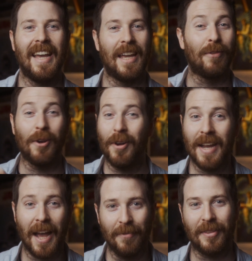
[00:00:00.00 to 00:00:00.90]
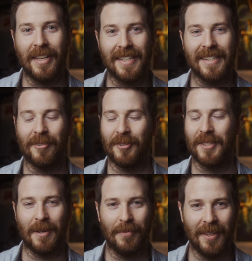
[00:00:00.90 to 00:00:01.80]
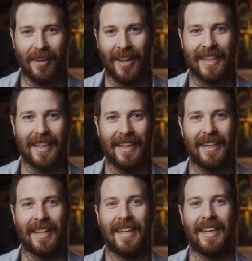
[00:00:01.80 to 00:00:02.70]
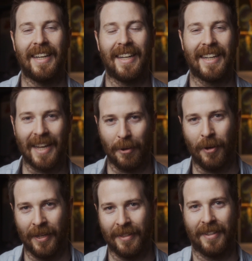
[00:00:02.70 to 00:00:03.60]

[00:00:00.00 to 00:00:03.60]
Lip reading: If you don't have this or something like it, get one.